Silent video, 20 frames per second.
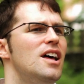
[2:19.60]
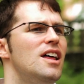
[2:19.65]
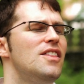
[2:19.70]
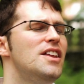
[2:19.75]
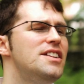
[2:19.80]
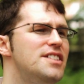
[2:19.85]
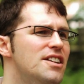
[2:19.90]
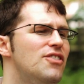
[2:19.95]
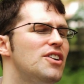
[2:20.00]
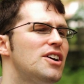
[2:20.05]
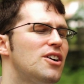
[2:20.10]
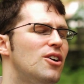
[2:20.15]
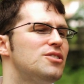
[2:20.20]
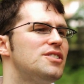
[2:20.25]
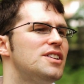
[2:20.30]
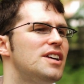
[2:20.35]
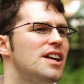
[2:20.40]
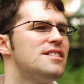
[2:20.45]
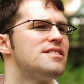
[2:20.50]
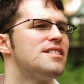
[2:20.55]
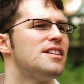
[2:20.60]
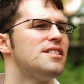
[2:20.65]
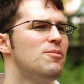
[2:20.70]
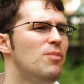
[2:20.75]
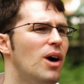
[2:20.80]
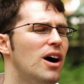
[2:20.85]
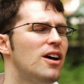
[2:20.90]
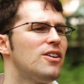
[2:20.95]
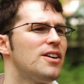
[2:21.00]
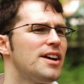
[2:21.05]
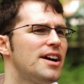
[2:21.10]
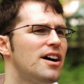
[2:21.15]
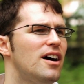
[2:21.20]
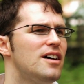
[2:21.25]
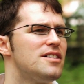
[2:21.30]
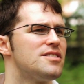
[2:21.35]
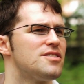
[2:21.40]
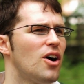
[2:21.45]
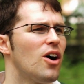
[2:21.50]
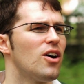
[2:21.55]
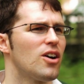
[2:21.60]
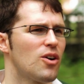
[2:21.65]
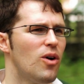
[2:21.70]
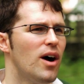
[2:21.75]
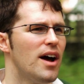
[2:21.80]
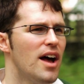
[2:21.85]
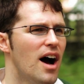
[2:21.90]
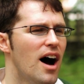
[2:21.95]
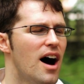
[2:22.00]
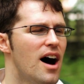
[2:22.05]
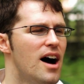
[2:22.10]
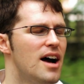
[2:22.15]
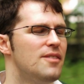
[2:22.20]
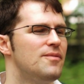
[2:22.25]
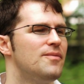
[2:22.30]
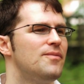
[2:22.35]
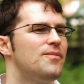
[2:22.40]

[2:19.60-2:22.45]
The difficulty is that the monitoring costs are quite high.